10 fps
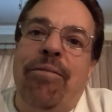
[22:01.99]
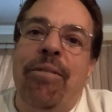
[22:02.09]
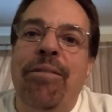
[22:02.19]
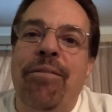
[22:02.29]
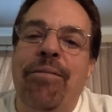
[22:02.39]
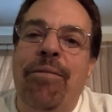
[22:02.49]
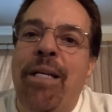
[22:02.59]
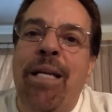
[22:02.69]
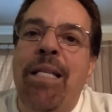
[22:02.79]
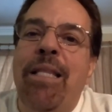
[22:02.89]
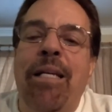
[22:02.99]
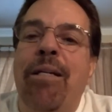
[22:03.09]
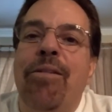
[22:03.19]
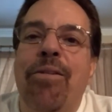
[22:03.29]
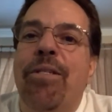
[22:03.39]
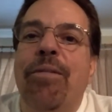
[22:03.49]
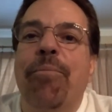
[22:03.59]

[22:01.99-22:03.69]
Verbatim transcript: It's like anything else.